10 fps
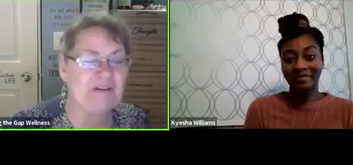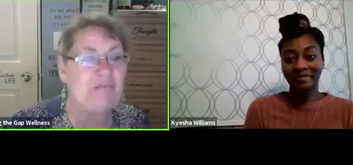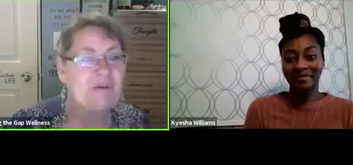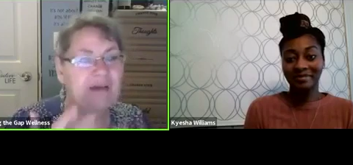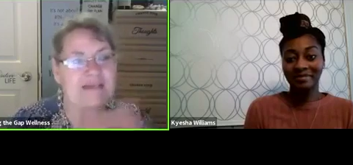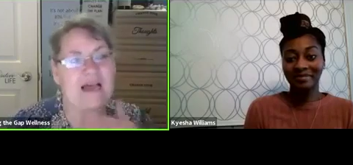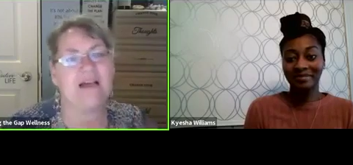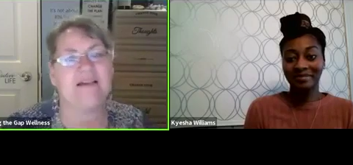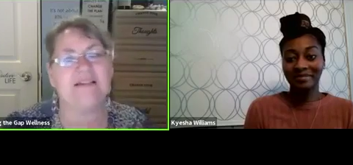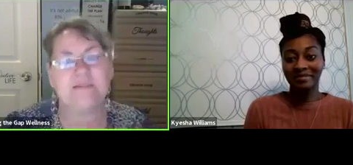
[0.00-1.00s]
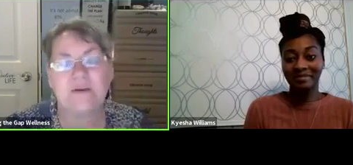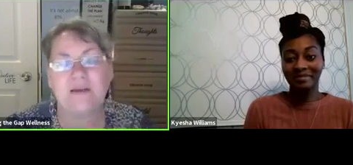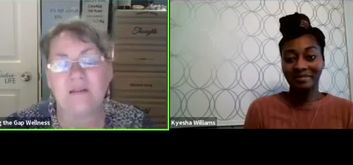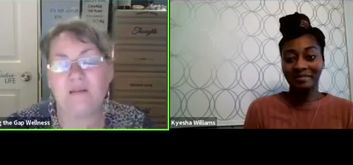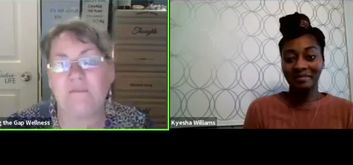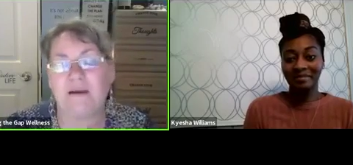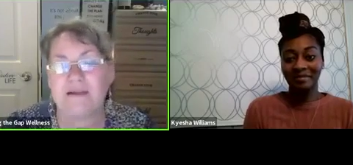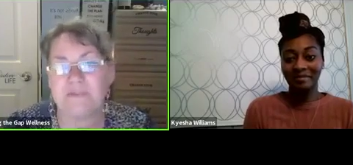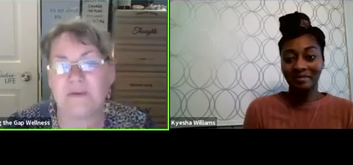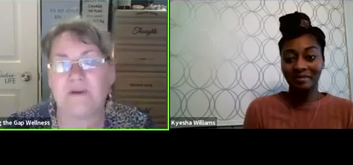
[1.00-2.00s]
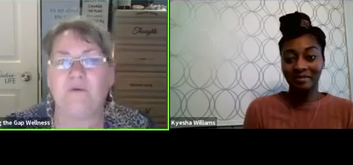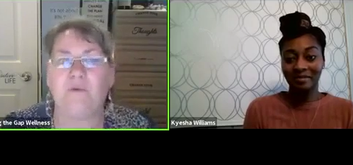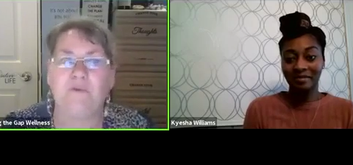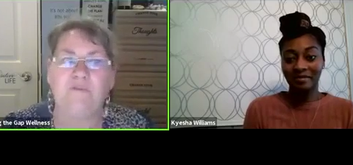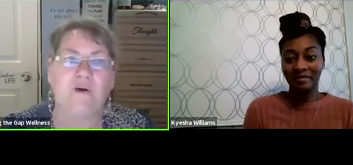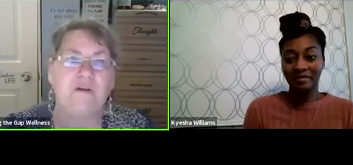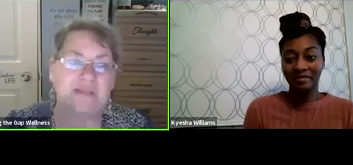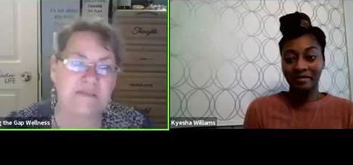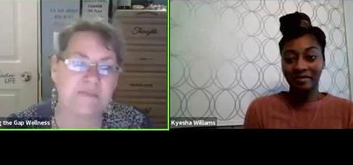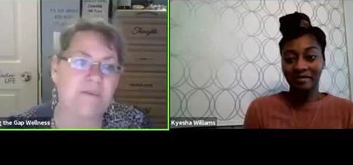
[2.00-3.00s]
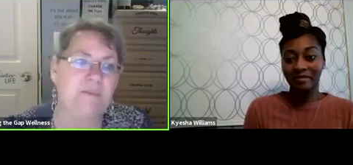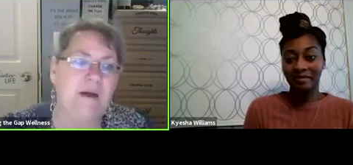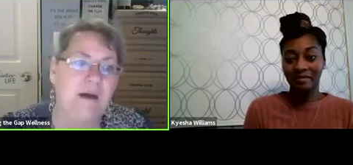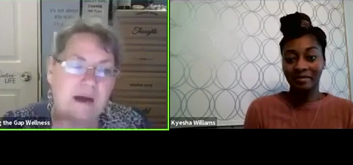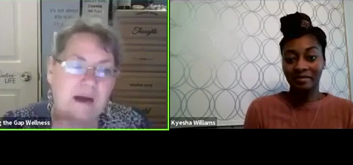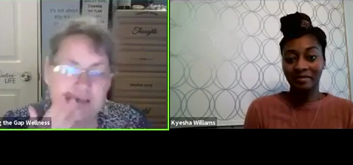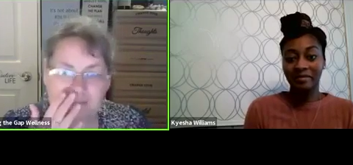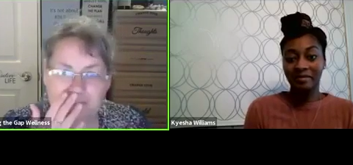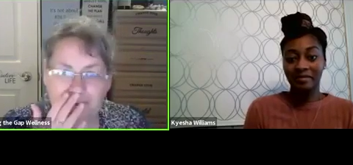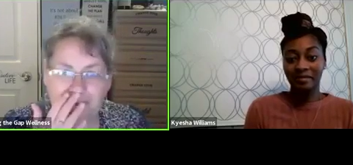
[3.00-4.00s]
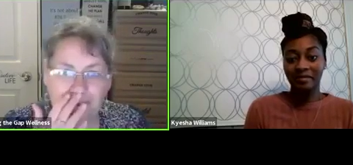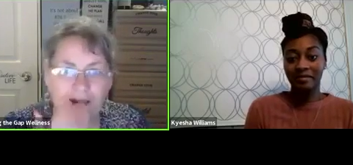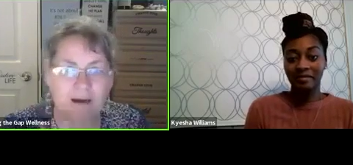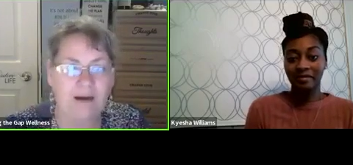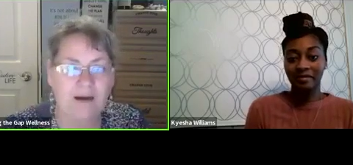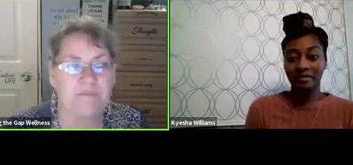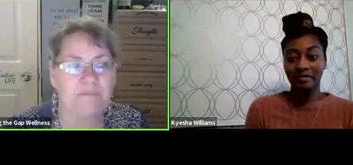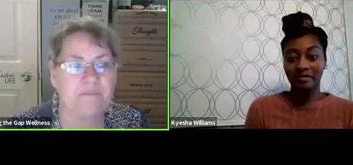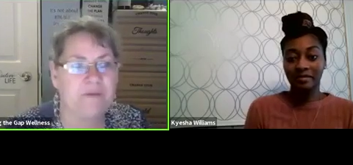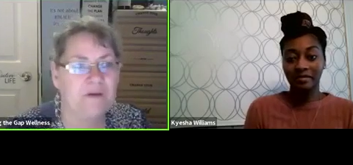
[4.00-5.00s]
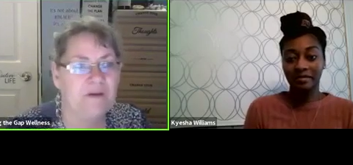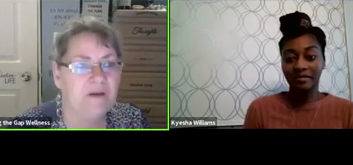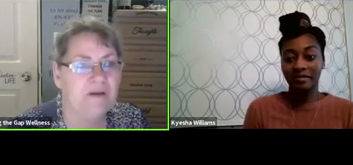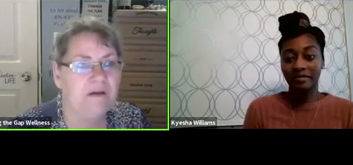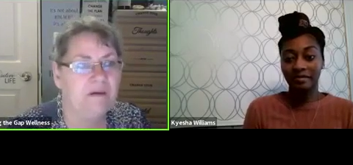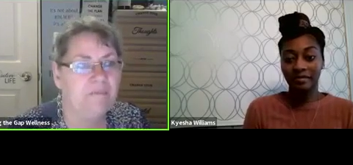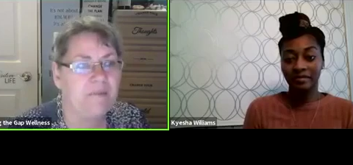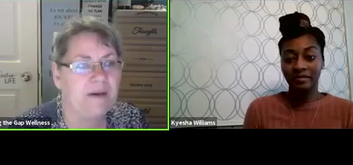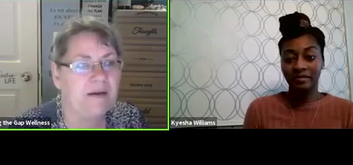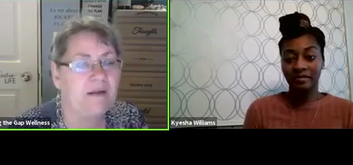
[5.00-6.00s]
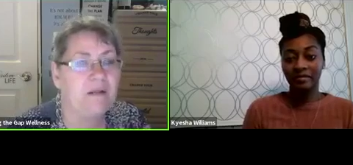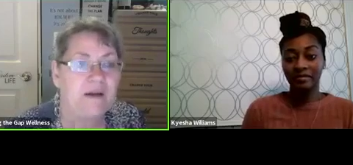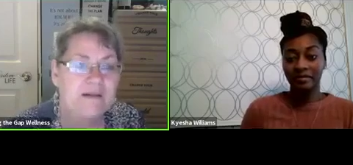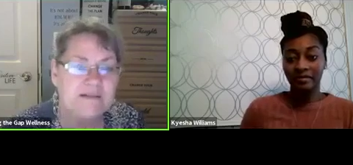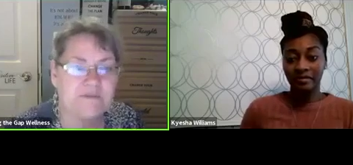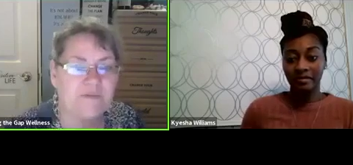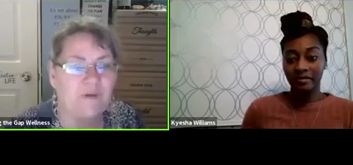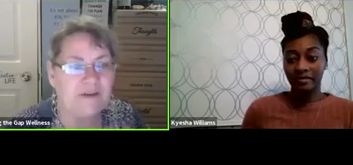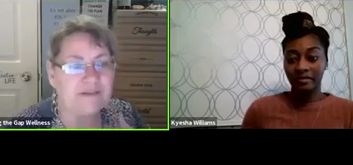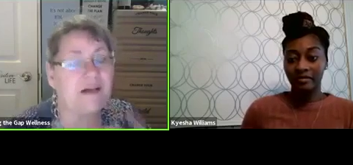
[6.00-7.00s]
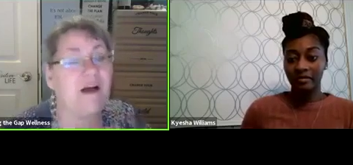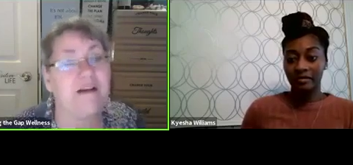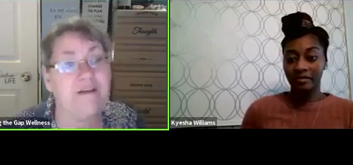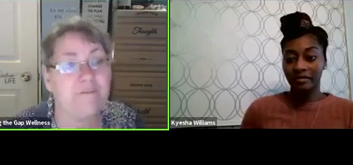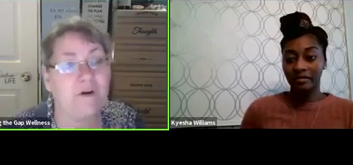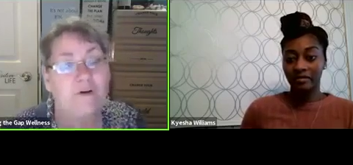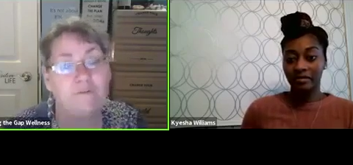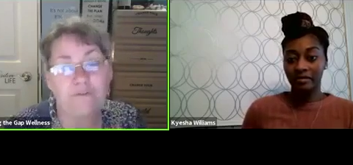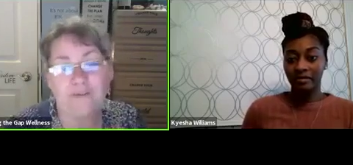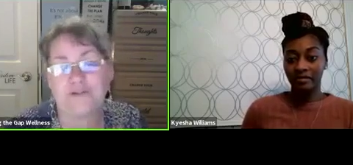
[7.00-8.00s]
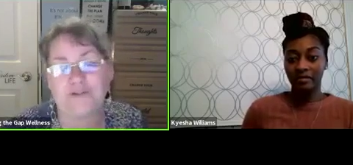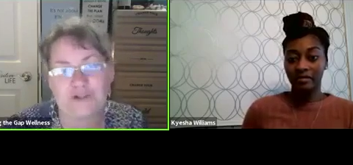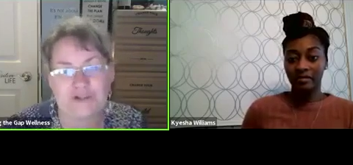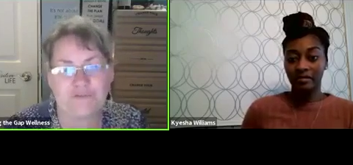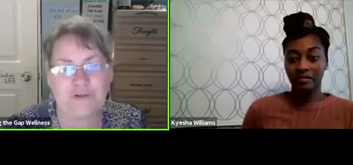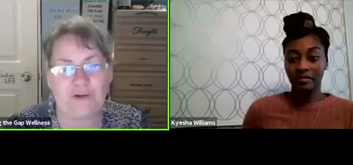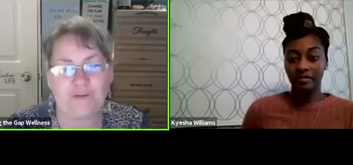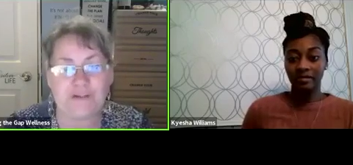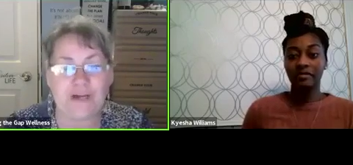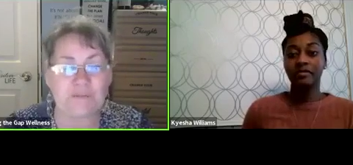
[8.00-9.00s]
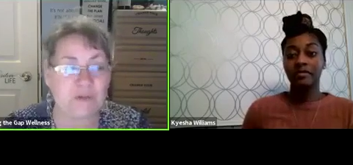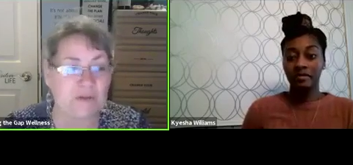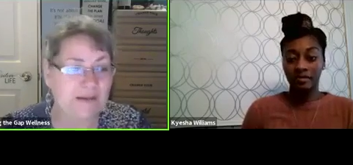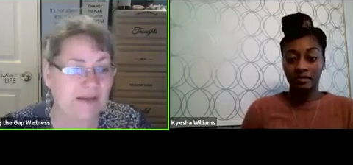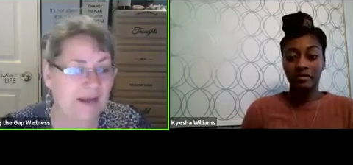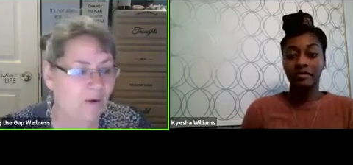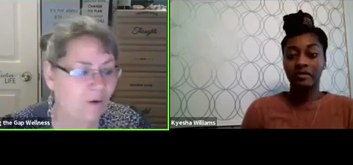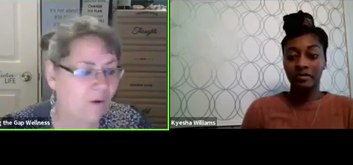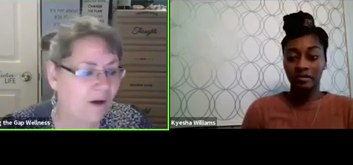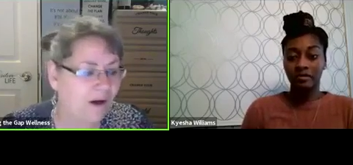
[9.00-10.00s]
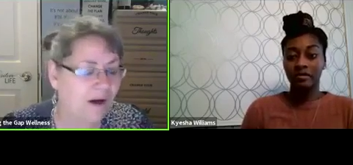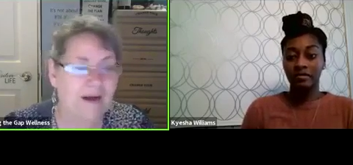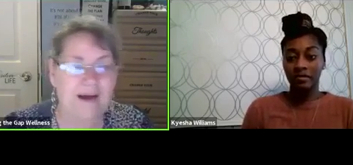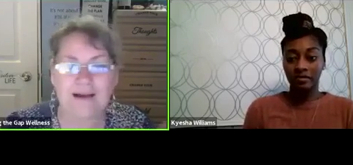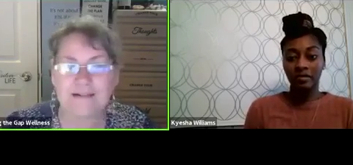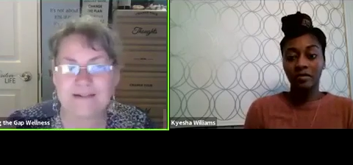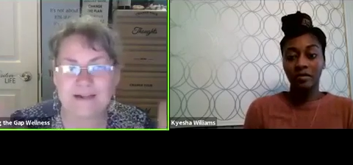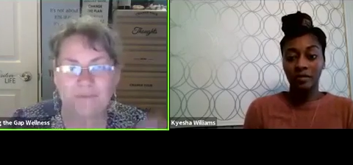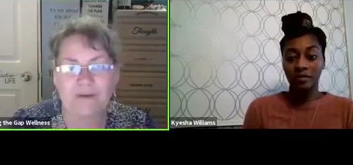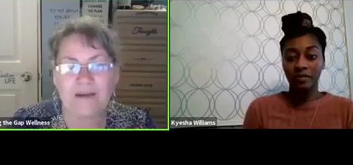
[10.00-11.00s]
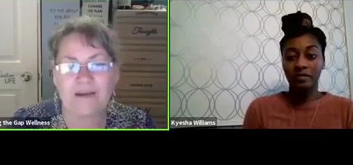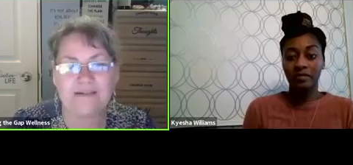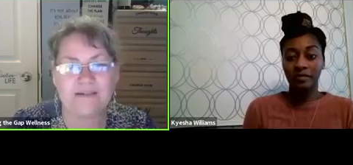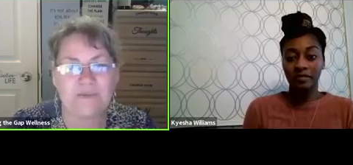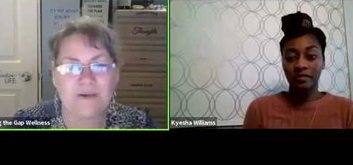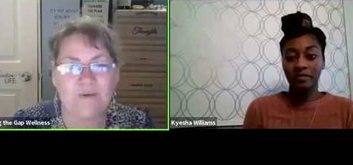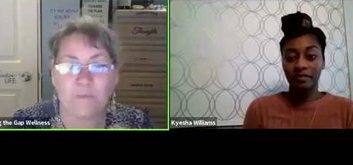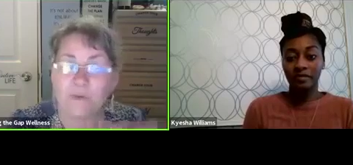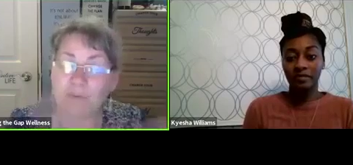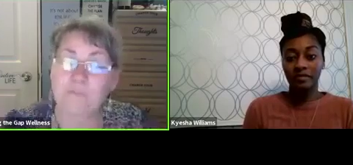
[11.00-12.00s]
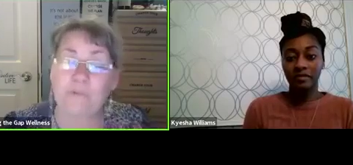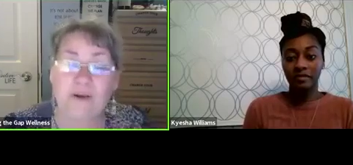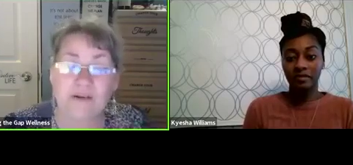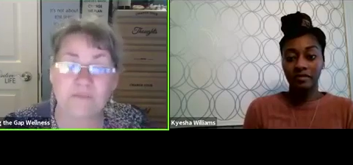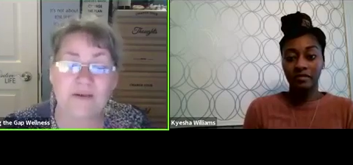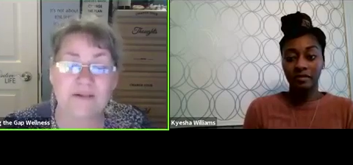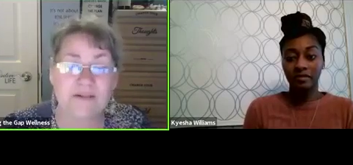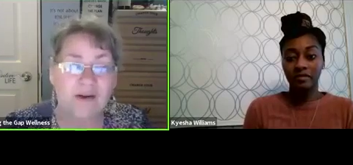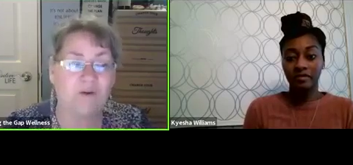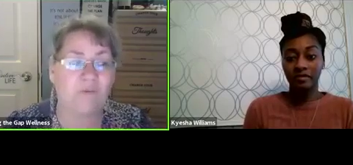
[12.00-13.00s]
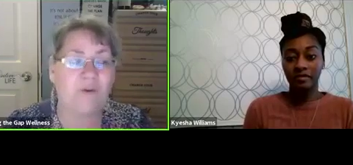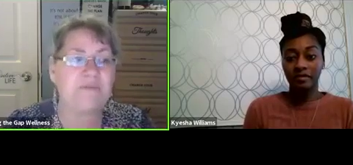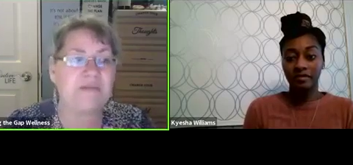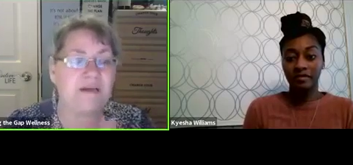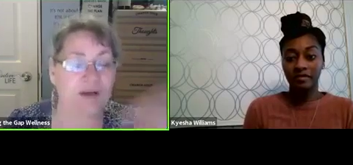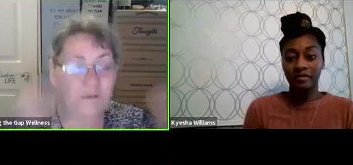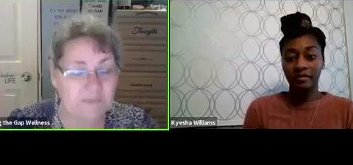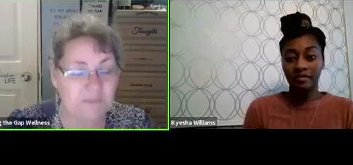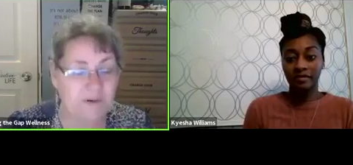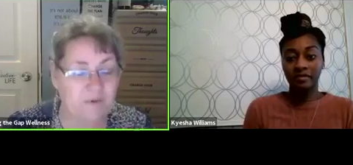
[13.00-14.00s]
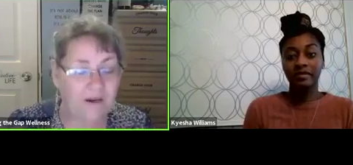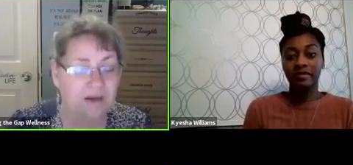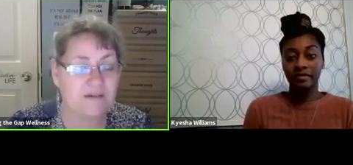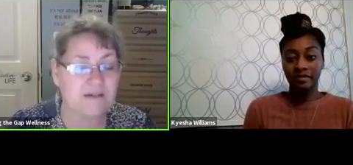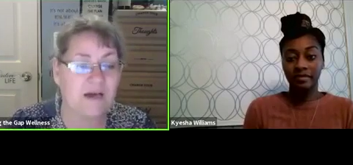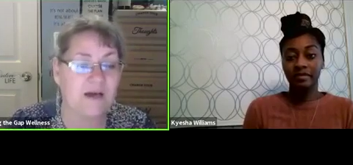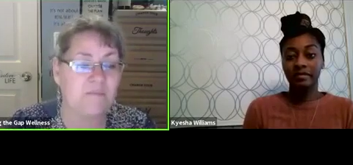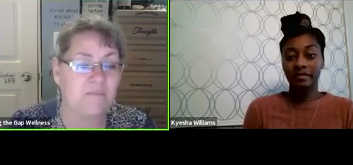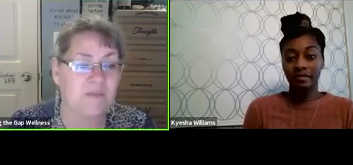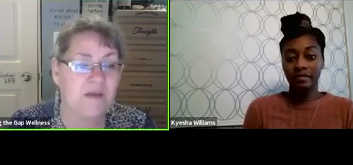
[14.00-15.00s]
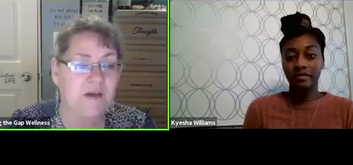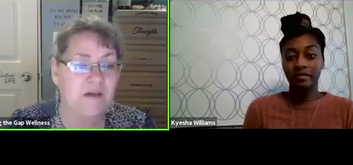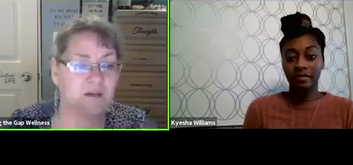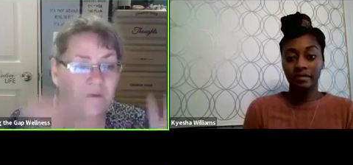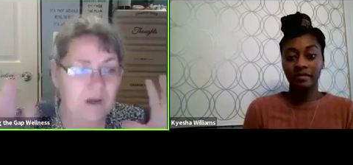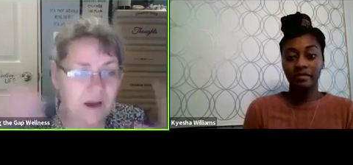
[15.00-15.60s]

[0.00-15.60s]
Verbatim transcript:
Speaker 1: new because as my, my as my group evolves, as my as my um, my clients evolve as i evolve things are shifting all the time so like now i had um, i had somebody who rebranded my entire website and helped me create um, new